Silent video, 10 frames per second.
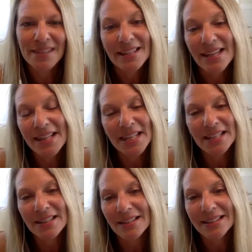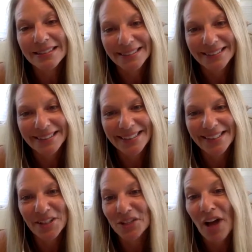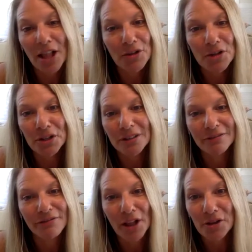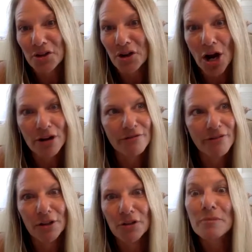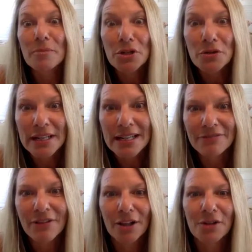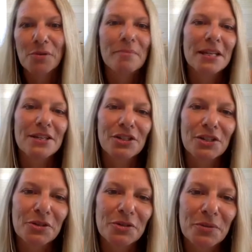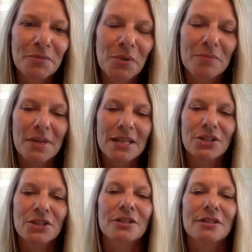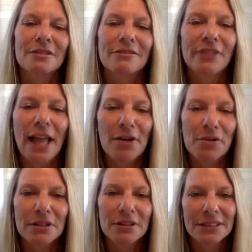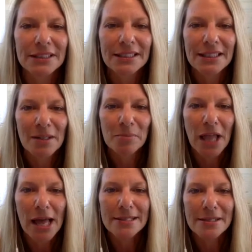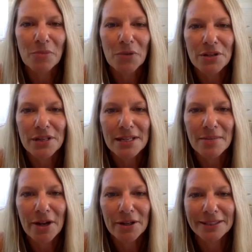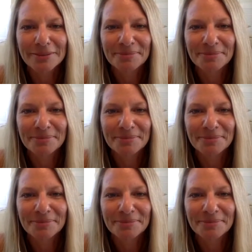I think just follow your heart, follow the beauty, follow what makes your flower blossom when you think about it.